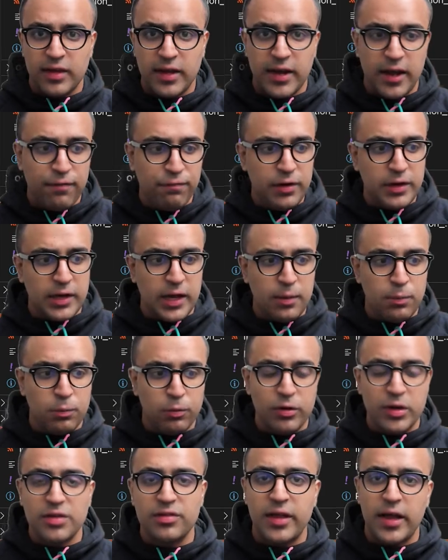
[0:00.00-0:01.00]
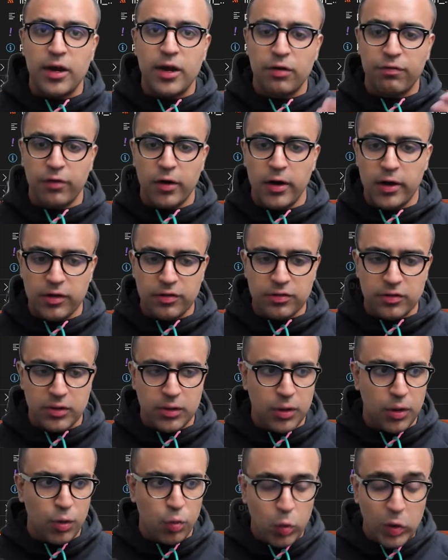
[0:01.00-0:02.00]
that every time we reach the end of our list,
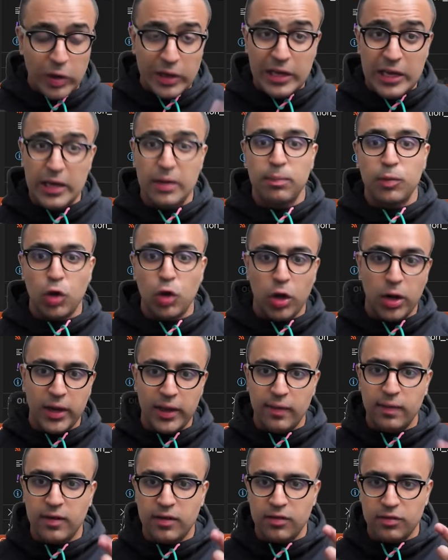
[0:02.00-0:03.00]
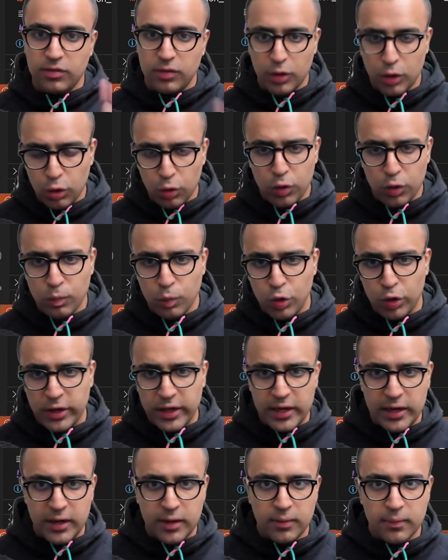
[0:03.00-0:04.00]
we'll keep calling this load more
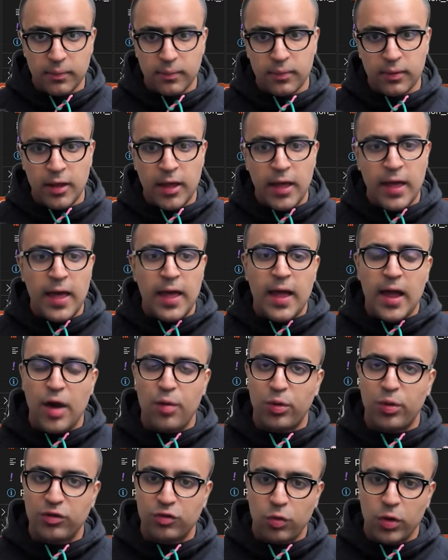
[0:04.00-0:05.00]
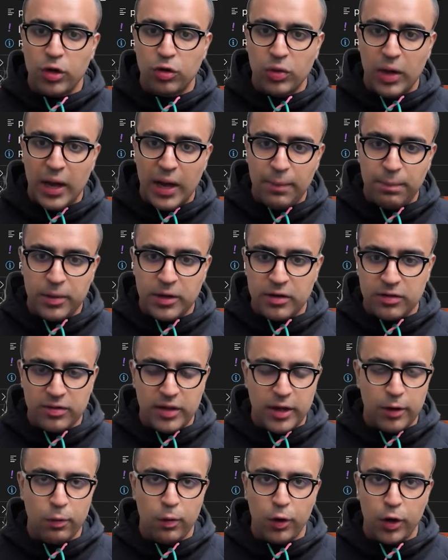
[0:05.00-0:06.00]
data. And what's going to happen is
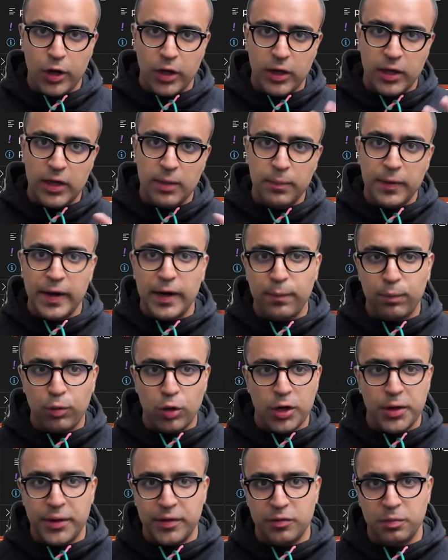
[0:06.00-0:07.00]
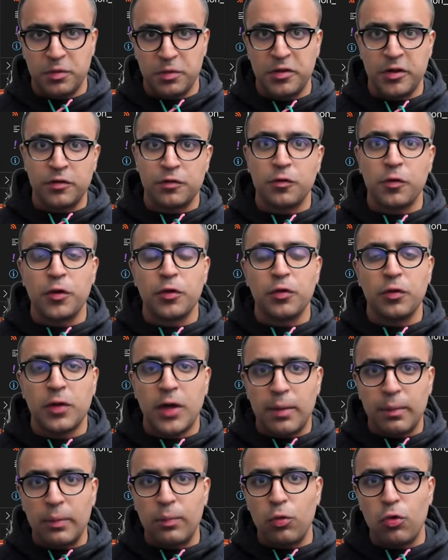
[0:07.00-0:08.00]
that we're going to keep getting products, but there's going to
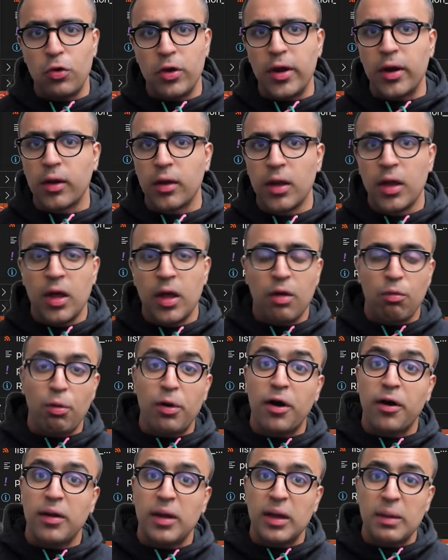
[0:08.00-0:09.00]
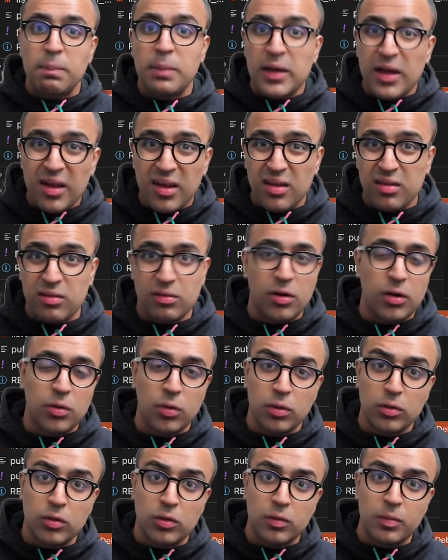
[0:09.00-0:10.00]
come a point when our API is not
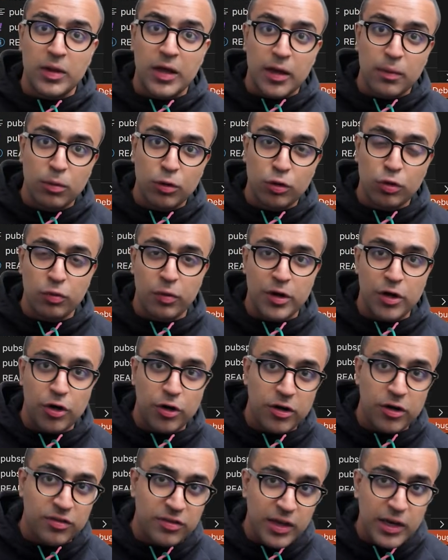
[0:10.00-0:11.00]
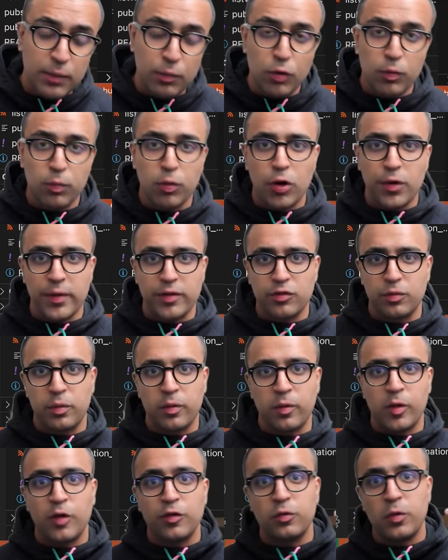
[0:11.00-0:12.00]
going to be able to return us any more products
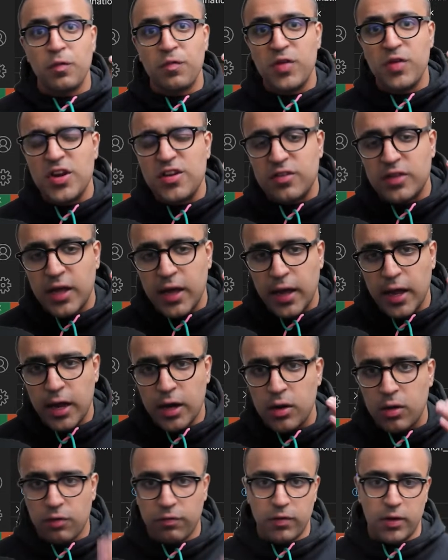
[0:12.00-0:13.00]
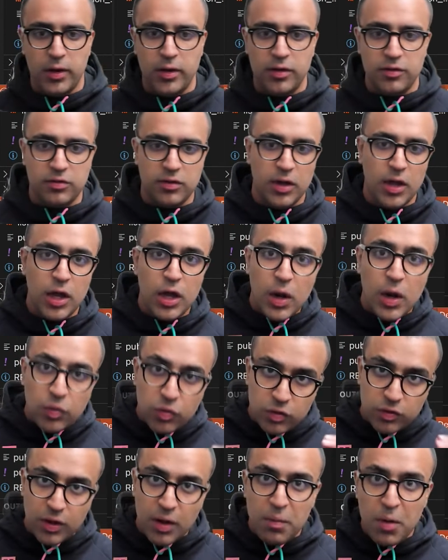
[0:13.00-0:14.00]
because we've reached the end of our list.
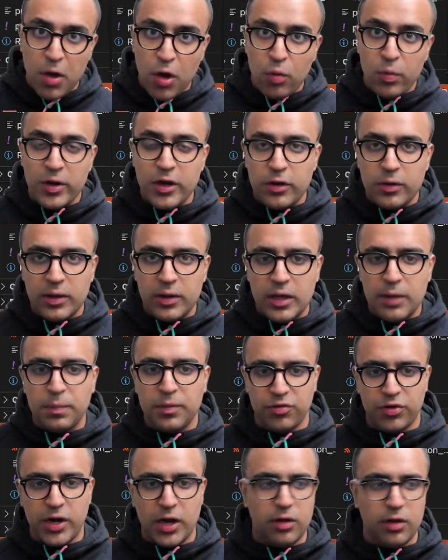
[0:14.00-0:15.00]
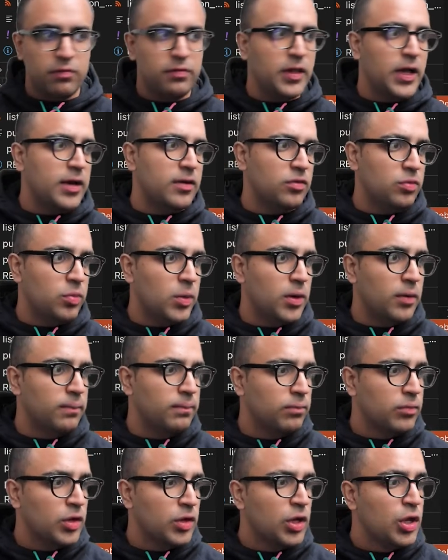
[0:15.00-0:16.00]
So somehow we need to keep a track of that as well.
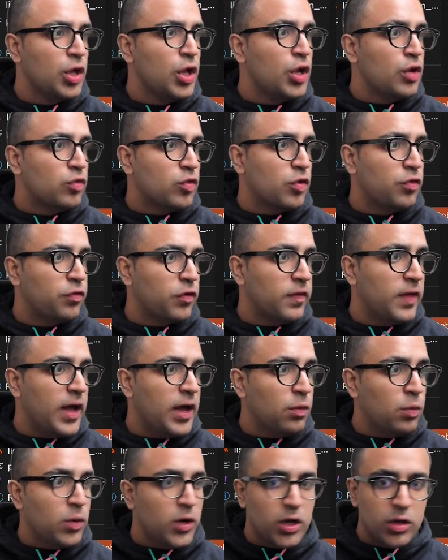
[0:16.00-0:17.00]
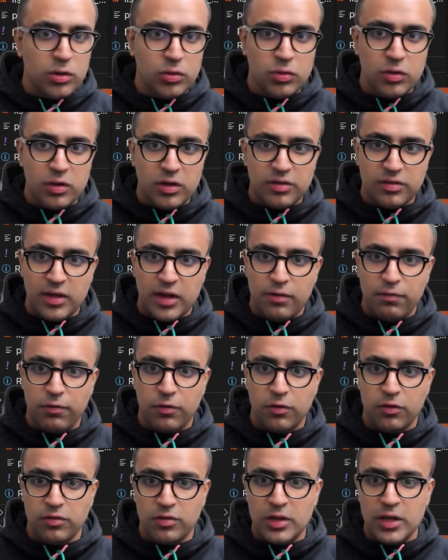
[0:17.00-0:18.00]
So for that, what I'll do is that
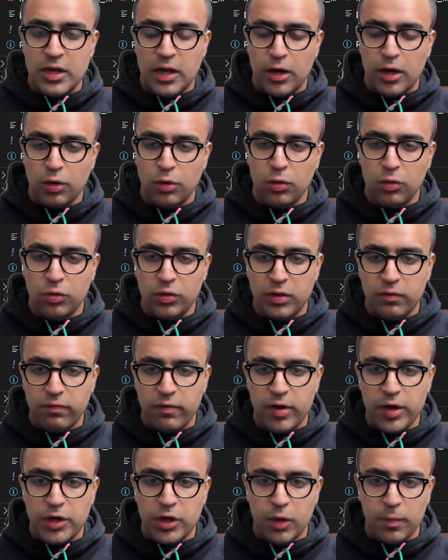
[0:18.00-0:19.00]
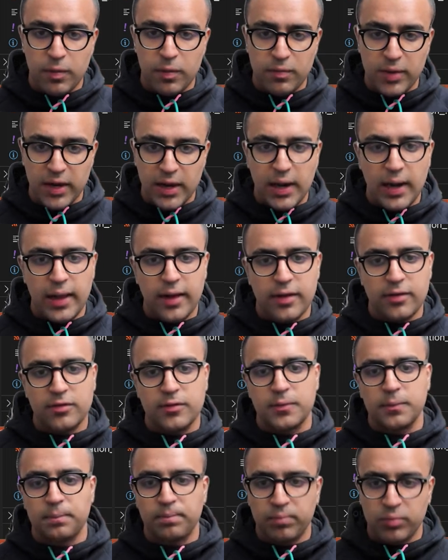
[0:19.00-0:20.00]
firstly, I'll go to the very top of my class,